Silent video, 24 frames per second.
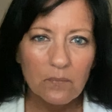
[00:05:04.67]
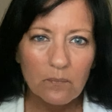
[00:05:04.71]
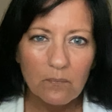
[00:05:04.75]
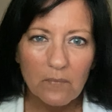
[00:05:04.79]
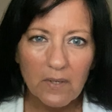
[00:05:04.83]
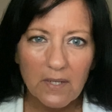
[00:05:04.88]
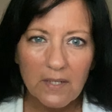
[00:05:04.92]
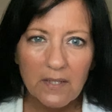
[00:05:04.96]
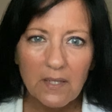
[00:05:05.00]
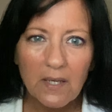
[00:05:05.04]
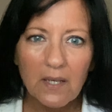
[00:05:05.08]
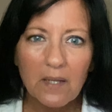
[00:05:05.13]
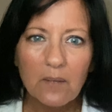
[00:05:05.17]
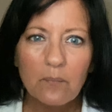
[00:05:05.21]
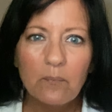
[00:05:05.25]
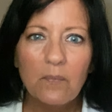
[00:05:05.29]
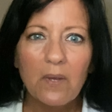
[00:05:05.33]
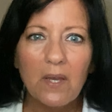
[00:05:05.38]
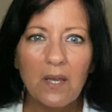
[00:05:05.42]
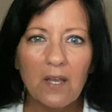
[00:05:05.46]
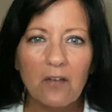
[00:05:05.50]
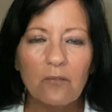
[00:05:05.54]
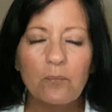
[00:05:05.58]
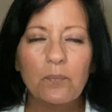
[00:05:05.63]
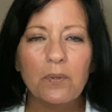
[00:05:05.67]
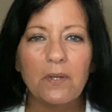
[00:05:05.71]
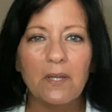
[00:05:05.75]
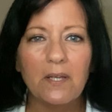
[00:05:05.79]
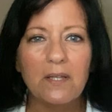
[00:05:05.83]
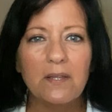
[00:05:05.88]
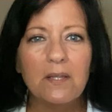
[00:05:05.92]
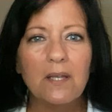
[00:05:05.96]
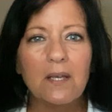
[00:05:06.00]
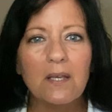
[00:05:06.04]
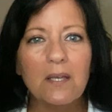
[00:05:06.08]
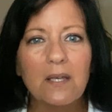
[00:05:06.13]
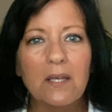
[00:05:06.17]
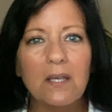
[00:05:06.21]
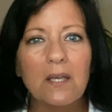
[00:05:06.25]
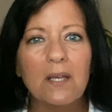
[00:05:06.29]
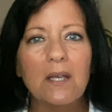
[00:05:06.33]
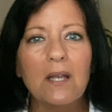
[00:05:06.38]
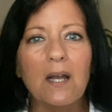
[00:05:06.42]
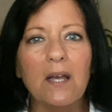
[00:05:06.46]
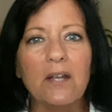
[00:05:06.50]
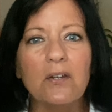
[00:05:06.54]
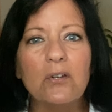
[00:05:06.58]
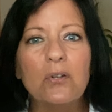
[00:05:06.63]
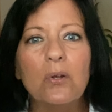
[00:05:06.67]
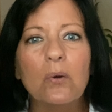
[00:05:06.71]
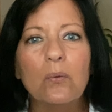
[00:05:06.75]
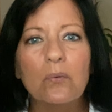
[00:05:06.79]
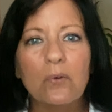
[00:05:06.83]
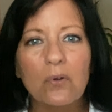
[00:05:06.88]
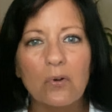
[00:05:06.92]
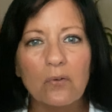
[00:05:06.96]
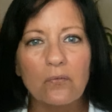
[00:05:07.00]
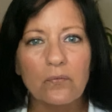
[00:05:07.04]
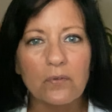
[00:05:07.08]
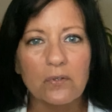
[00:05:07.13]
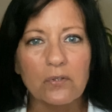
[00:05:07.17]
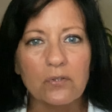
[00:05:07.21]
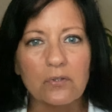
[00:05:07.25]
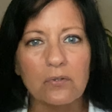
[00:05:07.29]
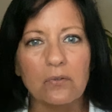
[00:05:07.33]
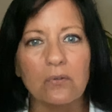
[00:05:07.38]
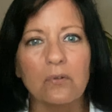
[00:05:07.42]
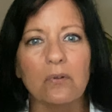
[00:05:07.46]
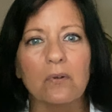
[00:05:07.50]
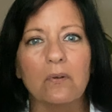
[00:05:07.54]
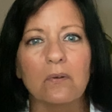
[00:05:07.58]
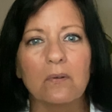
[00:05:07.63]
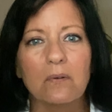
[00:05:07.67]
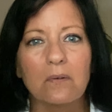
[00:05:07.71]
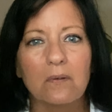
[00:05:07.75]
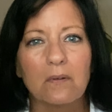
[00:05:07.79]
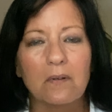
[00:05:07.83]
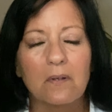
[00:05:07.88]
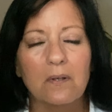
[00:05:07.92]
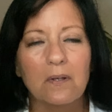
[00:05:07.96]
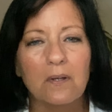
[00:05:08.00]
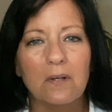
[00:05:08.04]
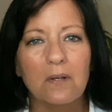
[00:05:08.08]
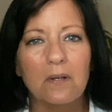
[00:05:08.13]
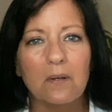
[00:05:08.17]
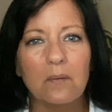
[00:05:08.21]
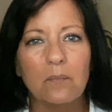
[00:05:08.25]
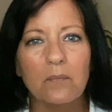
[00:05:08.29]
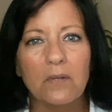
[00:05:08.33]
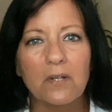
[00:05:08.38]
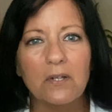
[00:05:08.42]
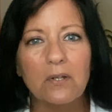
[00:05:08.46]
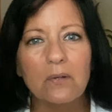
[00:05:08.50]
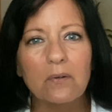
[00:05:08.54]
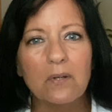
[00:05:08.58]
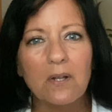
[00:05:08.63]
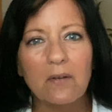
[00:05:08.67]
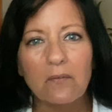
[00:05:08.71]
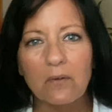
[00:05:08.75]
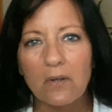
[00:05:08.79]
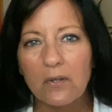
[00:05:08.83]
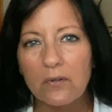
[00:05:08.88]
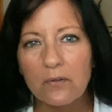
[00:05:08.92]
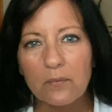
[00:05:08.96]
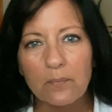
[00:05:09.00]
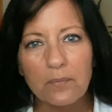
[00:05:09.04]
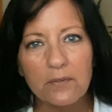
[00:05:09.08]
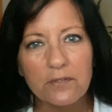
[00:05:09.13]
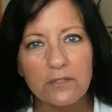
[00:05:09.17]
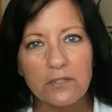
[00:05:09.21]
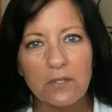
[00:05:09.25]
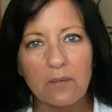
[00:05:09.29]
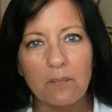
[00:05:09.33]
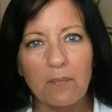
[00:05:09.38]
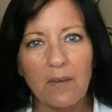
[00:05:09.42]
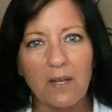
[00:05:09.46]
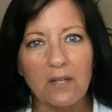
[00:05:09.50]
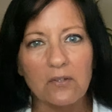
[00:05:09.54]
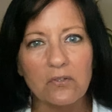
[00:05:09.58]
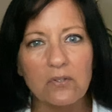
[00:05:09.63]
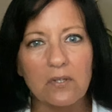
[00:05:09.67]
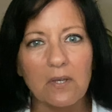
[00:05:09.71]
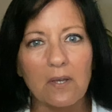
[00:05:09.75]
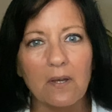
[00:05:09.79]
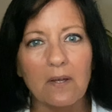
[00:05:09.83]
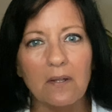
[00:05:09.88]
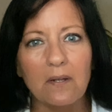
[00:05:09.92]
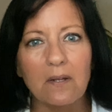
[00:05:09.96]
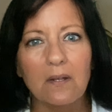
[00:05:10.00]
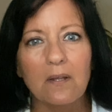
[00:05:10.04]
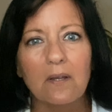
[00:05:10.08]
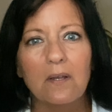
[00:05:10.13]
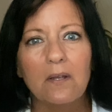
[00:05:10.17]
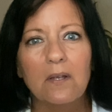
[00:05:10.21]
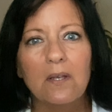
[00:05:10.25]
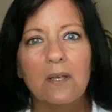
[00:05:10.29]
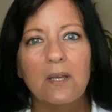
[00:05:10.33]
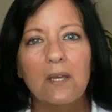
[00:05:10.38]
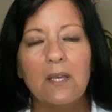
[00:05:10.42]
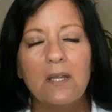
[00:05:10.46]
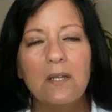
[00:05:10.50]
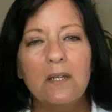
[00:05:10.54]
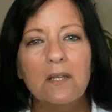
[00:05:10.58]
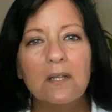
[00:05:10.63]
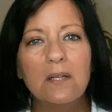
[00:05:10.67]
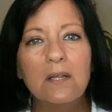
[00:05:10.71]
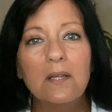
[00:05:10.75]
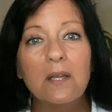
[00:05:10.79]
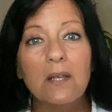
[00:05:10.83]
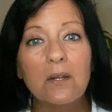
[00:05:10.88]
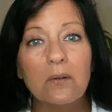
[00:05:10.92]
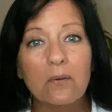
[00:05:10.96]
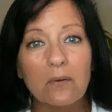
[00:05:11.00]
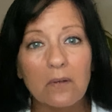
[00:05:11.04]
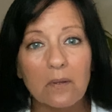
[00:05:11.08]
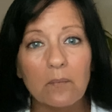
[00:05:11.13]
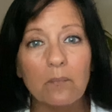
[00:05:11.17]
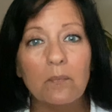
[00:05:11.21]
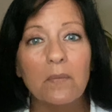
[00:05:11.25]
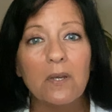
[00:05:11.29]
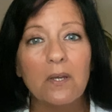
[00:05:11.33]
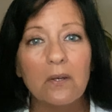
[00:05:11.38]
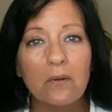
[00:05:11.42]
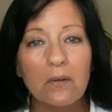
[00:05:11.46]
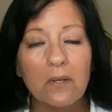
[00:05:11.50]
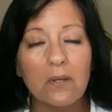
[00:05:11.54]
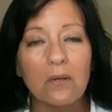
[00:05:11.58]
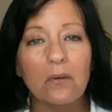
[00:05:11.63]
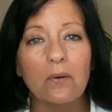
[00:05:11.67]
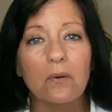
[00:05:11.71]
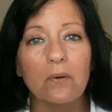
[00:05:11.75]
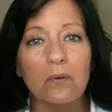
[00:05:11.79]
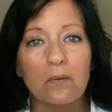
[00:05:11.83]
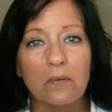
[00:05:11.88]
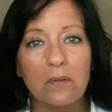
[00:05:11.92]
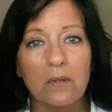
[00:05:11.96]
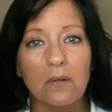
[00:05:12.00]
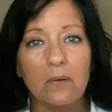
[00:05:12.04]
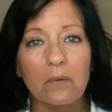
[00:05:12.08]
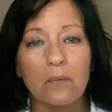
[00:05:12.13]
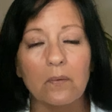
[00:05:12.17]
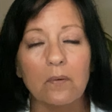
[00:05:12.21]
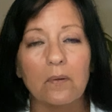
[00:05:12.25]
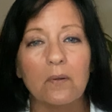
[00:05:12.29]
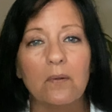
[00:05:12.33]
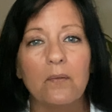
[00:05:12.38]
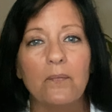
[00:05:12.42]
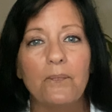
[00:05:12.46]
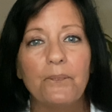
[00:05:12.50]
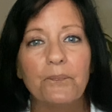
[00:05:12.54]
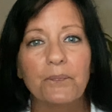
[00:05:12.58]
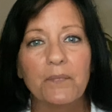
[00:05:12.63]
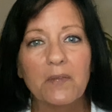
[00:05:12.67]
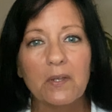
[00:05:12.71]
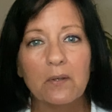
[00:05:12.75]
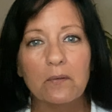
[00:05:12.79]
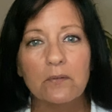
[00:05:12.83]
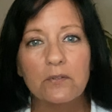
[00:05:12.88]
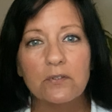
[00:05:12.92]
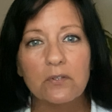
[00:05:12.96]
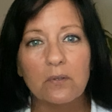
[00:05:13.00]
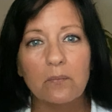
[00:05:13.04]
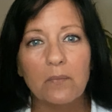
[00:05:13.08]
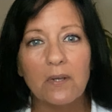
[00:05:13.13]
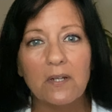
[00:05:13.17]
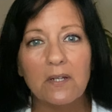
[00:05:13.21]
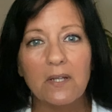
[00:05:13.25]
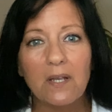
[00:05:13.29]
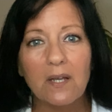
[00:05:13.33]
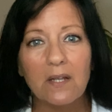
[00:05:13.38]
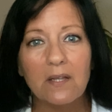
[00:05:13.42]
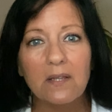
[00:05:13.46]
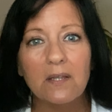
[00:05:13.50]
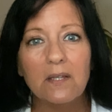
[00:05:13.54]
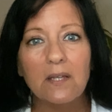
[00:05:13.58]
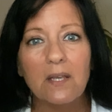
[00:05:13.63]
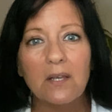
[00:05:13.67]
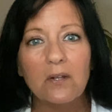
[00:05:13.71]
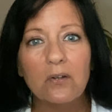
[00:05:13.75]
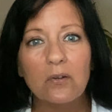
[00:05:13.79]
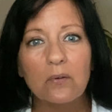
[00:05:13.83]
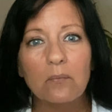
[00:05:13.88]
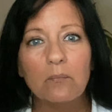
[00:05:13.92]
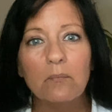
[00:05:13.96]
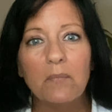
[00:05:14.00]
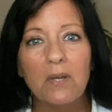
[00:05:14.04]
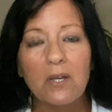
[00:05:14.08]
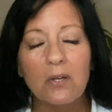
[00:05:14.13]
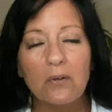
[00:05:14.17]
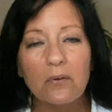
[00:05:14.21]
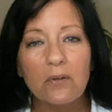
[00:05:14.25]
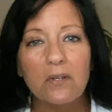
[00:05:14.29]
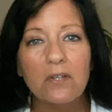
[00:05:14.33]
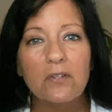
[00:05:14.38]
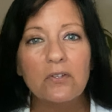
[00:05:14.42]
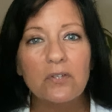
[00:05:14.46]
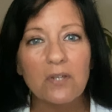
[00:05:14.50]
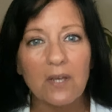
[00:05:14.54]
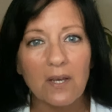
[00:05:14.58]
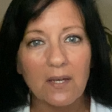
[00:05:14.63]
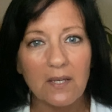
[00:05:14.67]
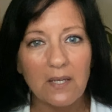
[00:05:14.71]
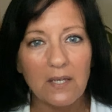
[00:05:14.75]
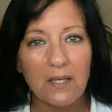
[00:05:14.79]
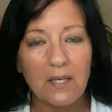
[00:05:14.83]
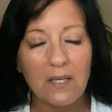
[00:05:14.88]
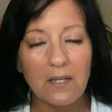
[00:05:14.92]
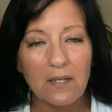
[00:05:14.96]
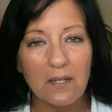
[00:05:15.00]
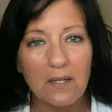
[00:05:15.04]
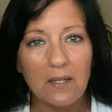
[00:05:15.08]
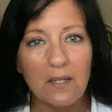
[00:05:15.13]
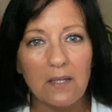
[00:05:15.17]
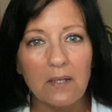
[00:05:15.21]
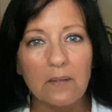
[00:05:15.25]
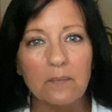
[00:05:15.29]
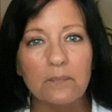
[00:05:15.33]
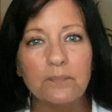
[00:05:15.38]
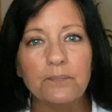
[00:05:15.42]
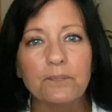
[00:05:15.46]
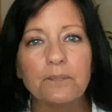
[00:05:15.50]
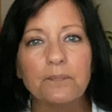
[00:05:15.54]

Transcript: My dad may have played that gig. I don't know for sure. I don't have a 100% match yet. He did later on marry her though. So my dad later married Jackie Kennedy.